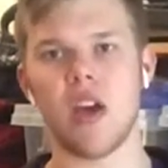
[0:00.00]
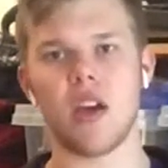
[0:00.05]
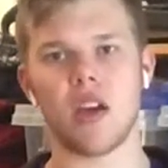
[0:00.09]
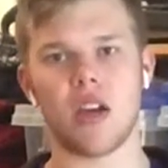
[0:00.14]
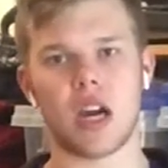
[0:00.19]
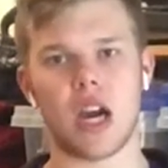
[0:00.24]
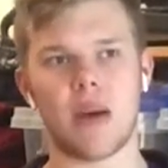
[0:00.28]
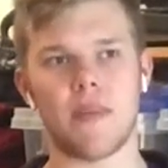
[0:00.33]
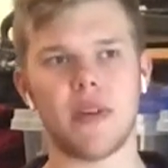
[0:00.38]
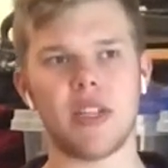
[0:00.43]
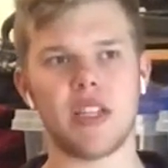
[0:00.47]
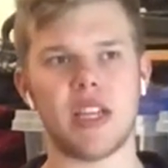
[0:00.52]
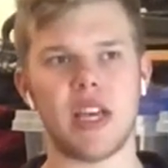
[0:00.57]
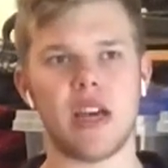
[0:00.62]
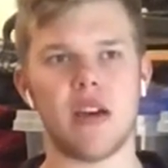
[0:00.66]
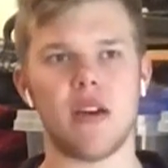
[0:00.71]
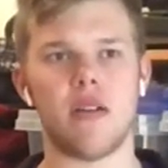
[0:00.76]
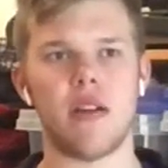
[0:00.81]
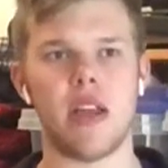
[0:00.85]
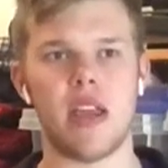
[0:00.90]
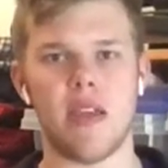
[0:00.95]
Comment
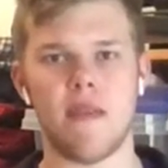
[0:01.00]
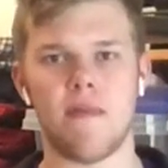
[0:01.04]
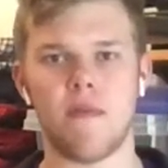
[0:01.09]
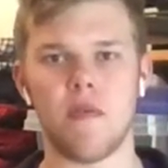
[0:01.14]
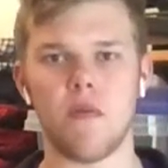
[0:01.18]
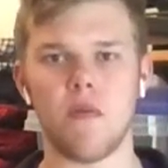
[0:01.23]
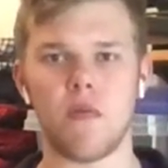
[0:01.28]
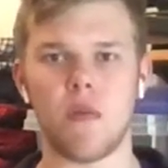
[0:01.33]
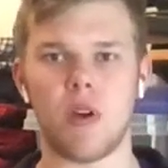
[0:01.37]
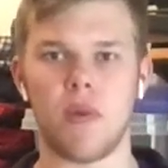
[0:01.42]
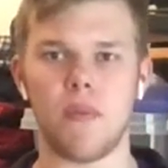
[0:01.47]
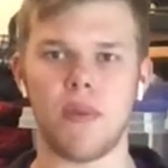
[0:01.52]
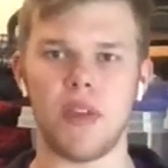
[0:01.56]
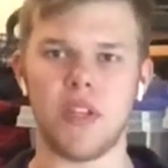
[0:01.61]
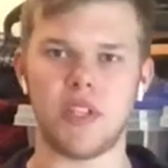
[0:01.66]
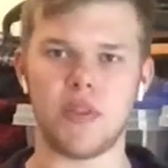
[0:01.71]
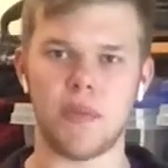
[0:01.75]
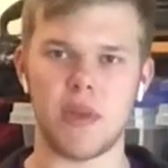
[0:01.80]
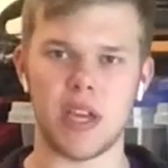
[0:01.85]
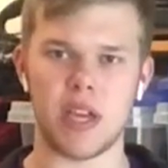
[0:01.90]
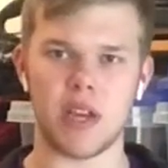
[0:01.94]
down if you want me
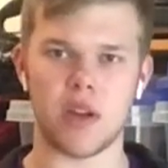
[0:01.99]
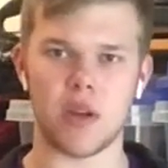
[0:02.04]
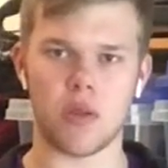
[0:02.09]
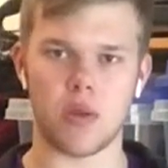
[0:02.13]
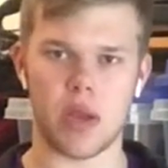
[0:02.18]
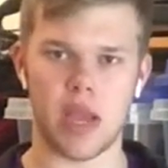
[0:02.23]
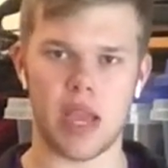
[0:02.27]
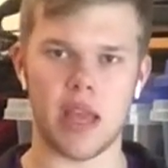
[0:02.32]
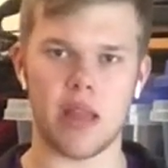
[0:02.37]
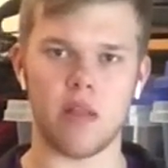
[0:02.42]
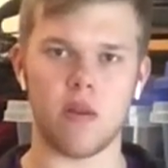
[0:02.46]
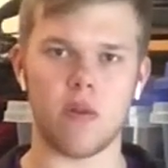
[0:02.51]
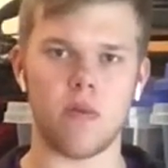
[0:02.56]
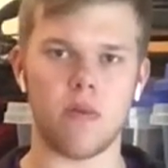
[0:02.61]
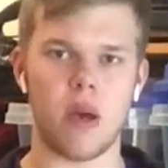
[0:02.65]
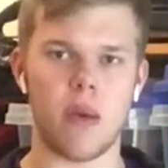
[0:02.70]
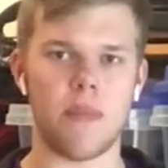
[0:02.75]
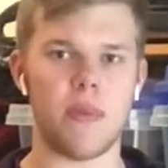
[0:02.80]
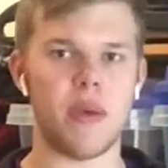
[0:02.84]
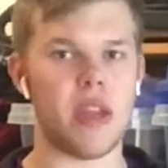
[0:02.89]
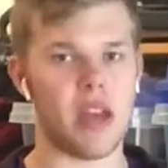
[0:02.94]
to make another Halo
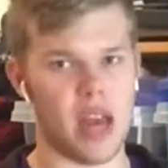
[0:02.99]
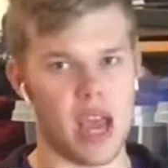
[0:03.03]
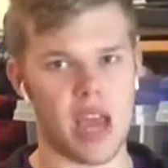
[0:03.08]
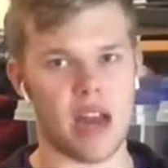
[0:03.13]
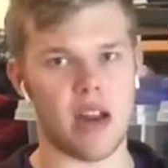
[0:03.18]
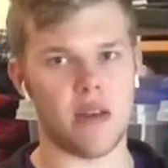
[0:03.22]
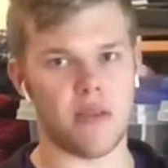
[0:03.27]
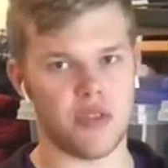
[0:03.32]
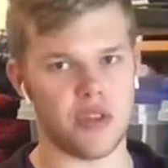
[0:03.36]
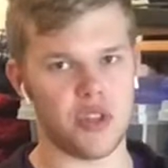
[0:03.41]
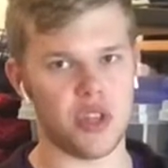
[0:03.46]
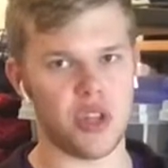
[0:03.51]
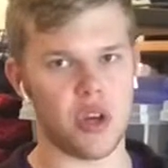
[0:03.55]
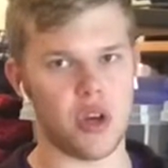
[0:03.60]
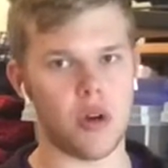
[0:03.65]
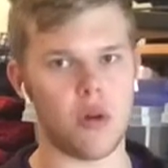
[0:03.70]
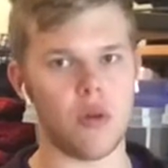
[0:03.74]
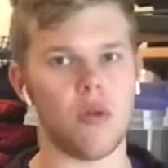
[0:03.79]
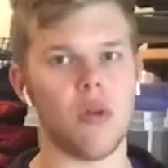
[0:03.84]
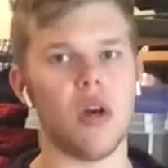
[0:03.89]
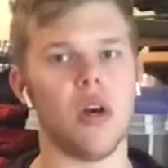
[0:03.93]
weapon, and if
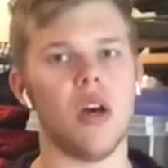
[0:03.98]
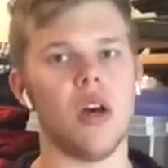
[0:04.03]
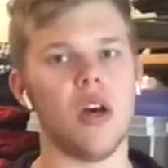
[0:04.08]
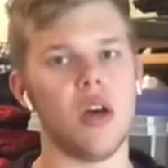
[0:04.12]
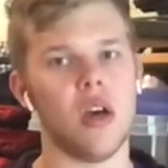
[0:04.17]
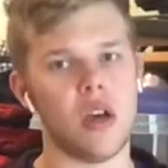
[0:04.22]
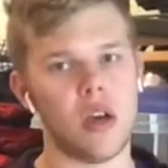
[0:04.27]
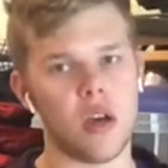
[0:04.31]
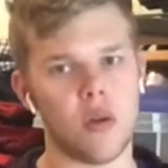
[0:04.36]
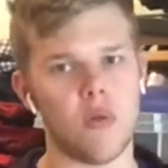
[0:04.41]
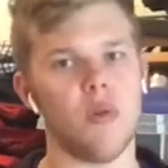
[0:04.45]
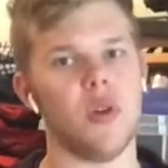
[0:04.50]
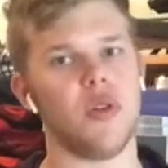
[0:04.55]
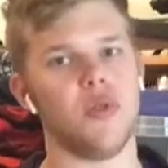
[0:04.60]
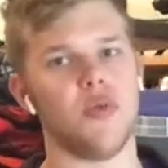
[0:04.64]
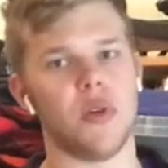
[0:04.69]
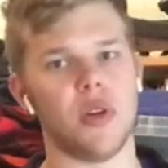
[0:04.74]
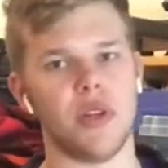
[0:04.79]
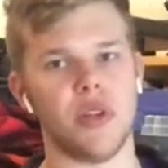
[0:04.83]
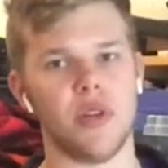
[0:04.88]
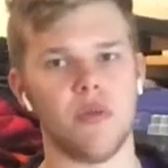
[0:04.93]
so, which
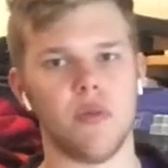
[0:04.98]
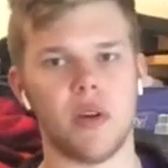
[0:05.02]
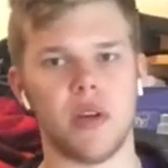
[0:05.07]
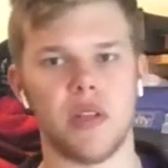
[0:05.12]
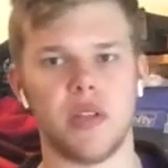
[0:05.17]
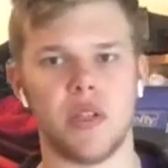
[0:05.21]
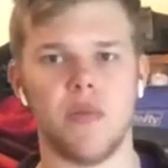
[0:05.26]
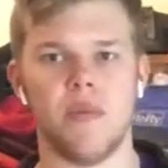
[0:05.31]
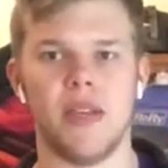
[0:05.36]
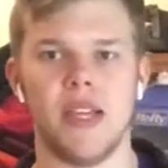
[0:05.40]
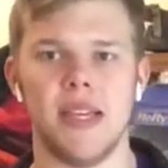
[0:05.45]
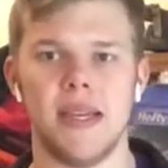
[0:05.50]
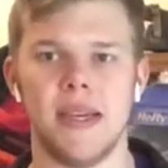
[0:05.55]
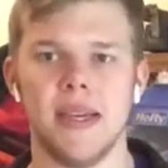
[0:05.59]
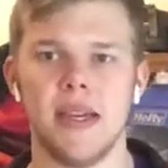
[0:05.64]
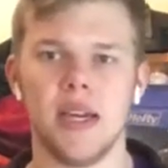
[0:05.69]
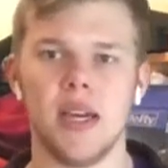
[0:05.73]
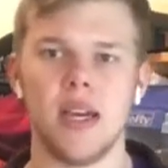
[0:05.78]
one do you want it to be?